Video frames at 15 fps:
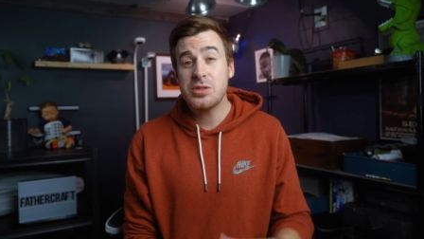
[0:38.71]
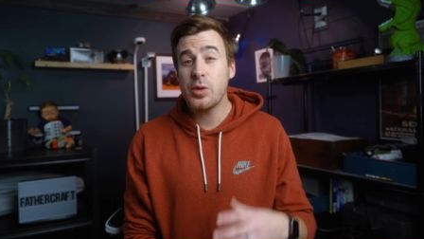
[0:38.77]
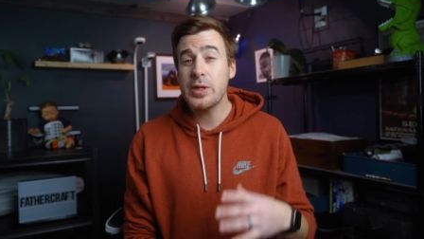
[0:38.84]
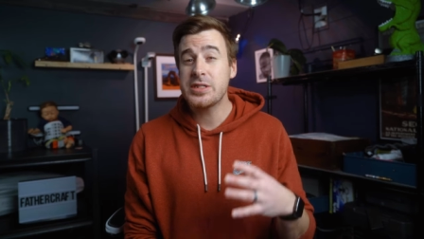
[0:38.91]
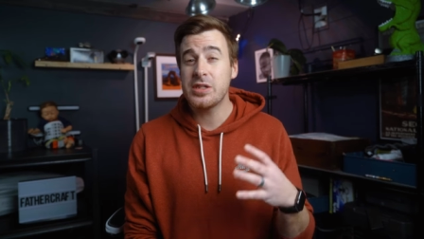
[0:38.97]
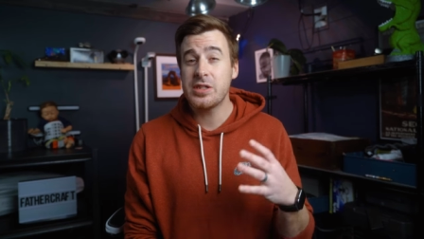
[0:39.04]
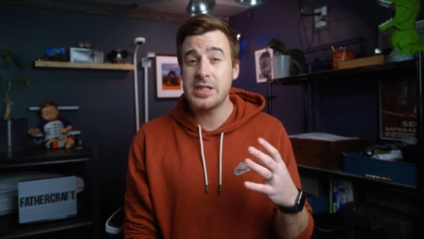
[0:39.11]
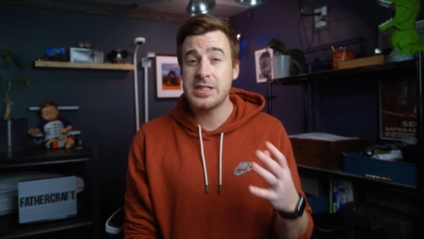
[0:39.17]

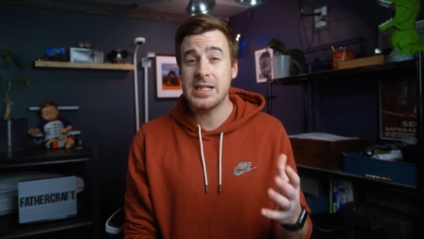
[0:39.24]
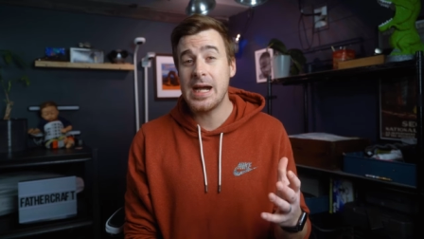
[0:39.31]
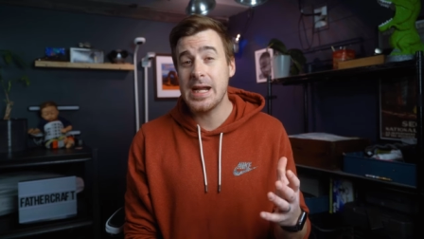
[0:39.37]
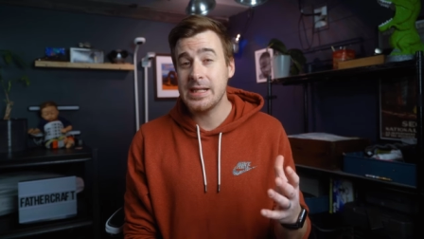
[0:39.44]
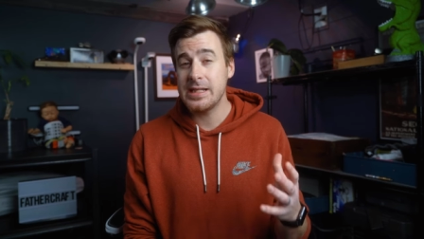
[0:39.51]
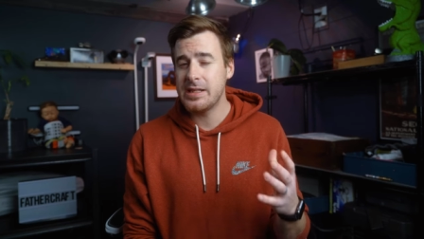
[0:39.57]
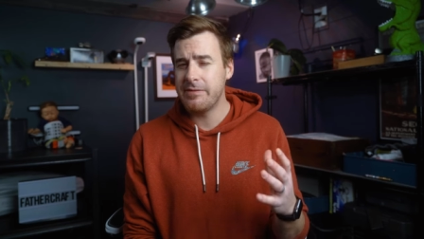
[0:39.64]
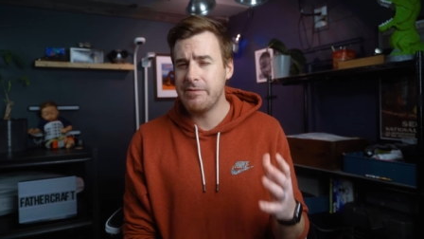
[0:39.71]
toys are
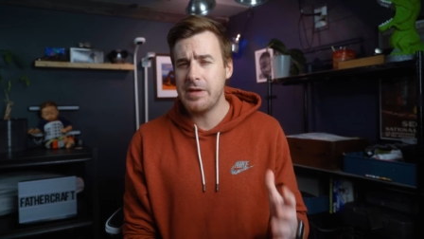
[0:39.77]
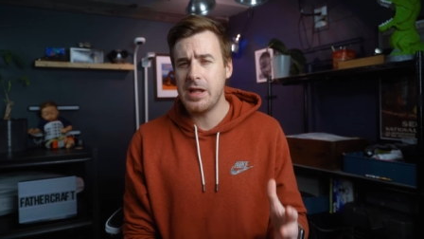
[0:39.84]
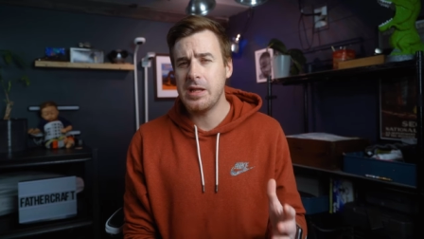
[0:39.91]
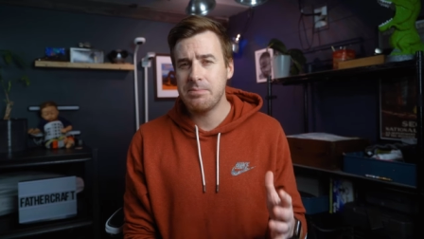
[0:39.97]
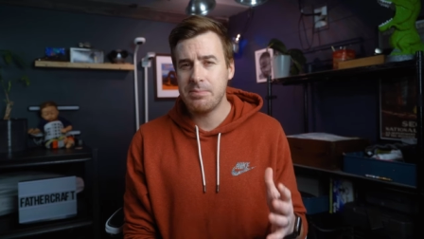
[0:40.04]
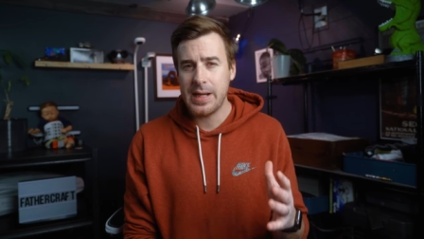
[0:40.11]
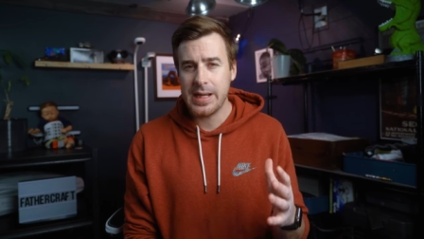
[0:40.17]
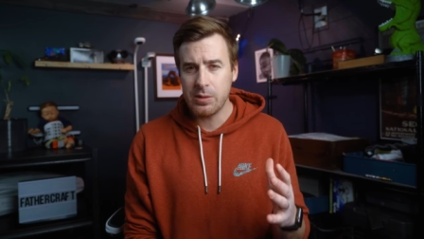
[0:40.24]
designed and
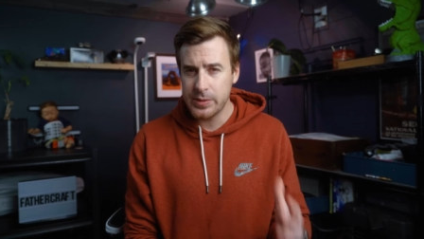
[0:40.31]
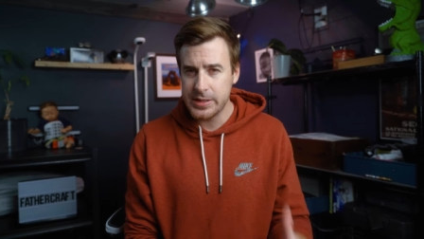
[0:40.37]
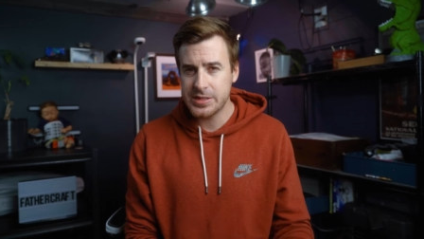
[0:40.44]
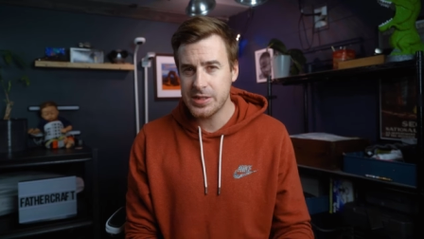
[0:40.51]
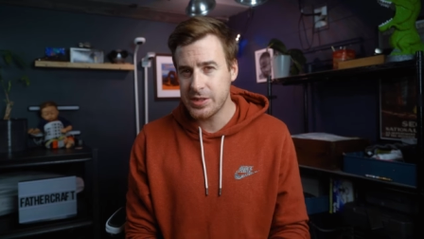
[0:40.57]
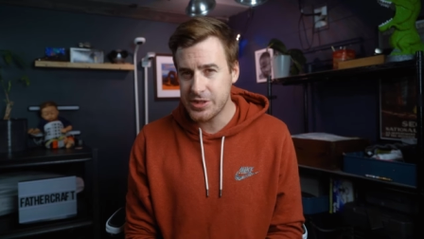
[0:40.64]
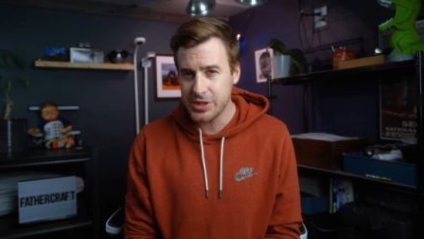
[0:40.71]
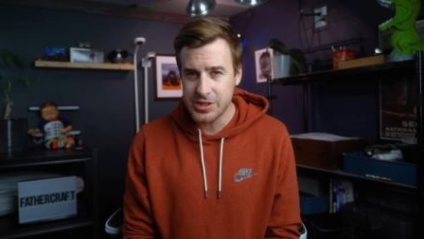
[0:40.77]
developed by
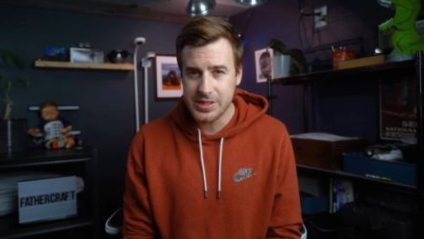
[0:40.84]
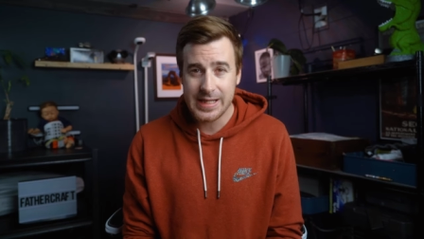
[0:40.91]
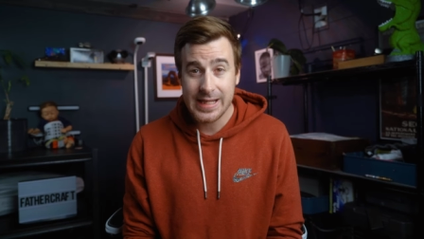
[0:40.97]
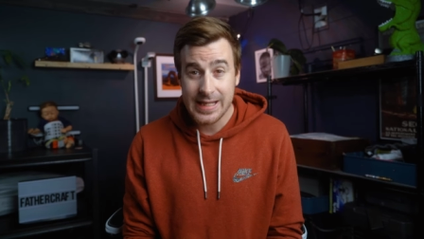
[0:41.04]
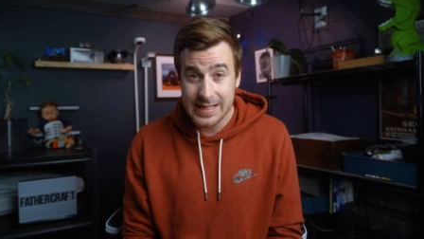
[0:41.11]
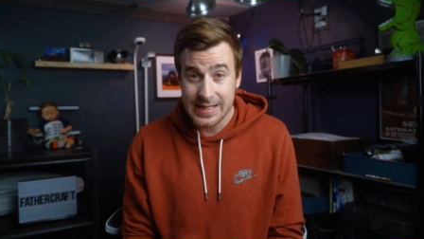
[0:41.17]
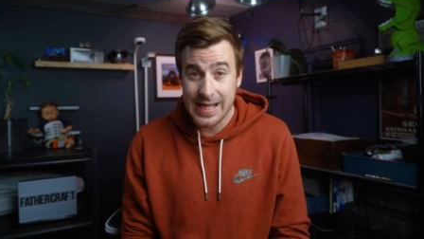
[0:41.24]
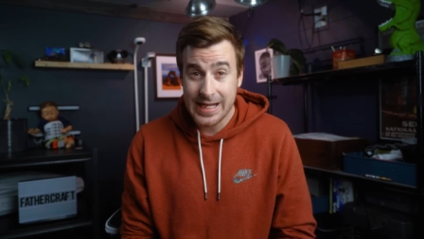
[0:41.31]
researchers
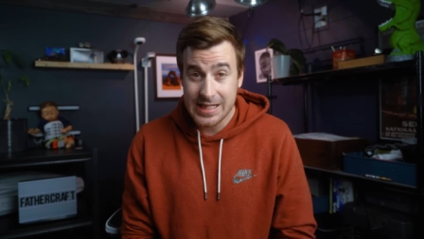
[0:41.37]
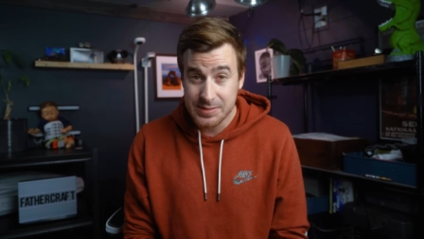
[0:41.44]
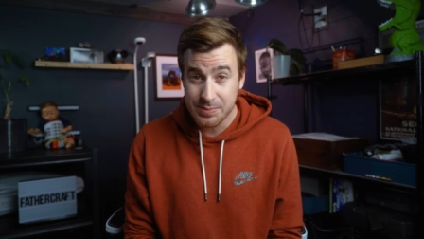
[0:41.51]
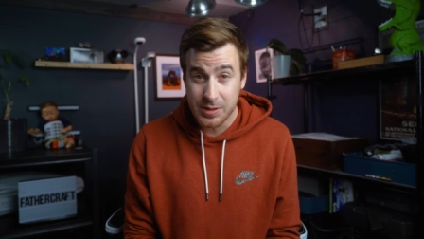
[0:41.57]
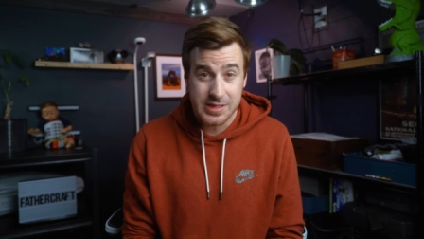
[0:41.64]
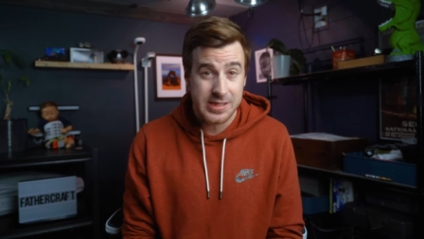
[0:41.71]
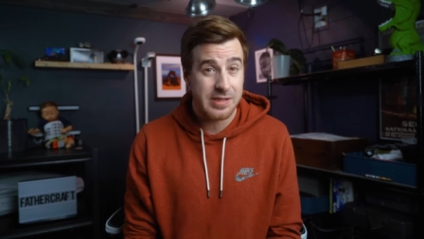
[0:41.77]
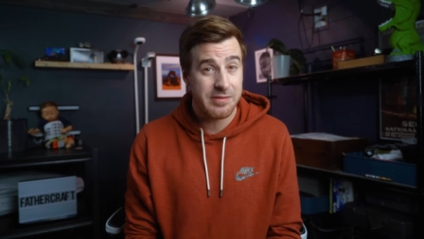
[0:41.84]
and
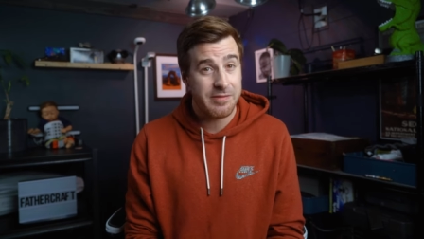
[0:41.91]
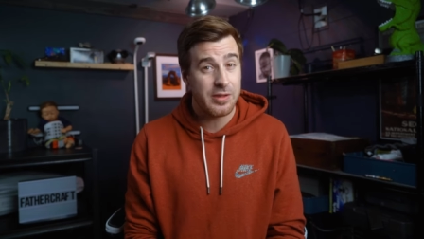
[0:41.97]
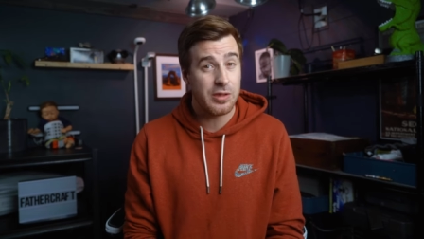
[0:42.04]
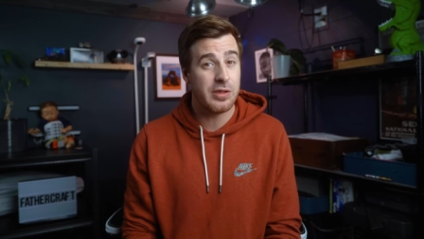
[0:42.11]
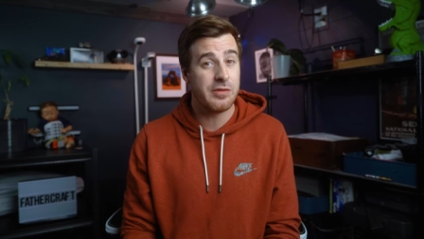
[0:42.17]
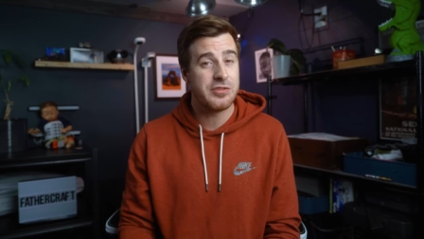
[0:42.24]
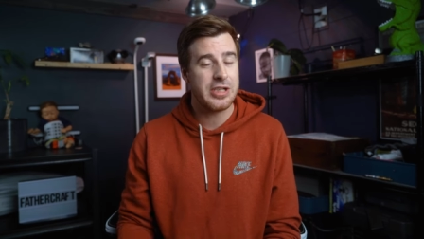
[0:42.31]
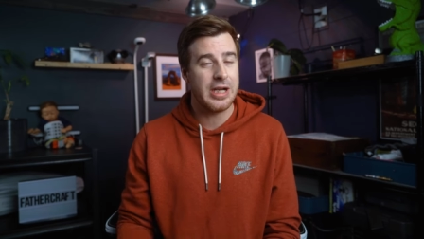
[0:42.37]
experts in the
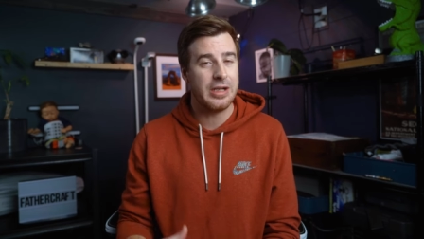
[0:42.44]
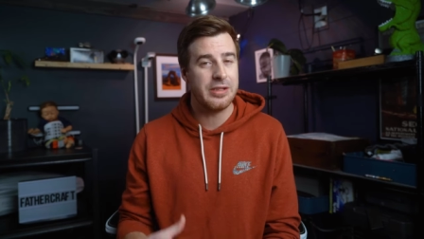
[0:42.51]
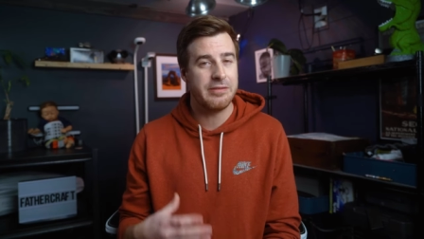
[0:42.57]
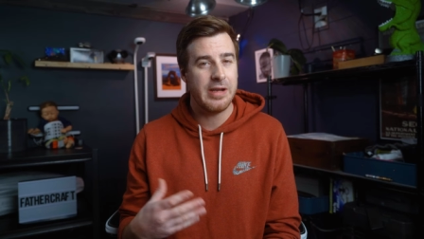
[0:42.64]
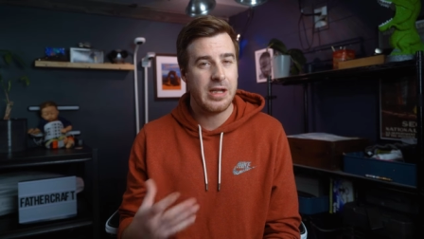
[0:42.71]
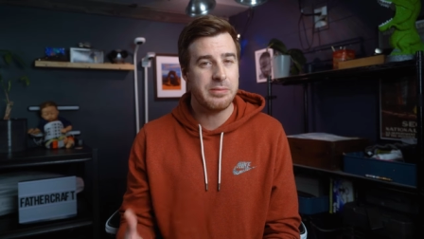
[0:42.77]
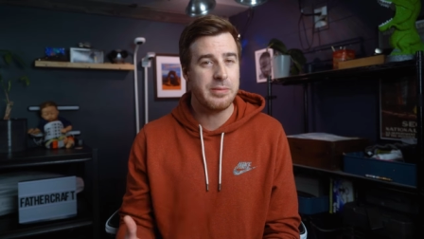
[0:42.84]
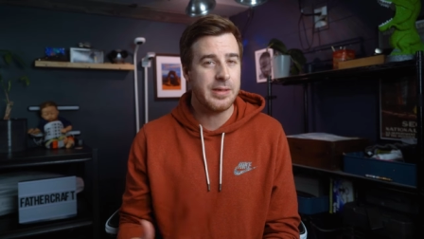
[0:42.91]
field of child
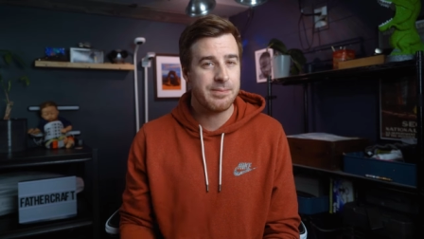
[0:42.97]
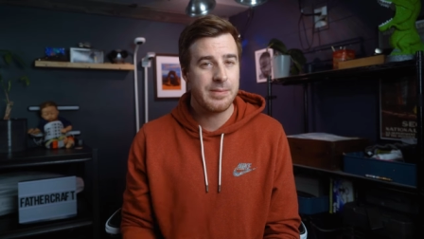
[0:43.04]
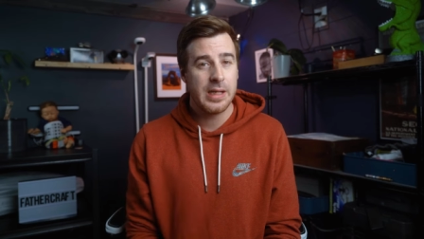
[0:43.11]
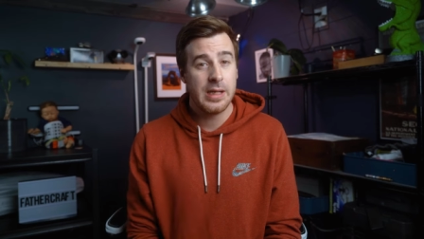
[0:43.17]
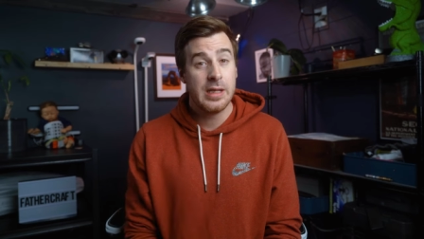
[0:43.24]
development.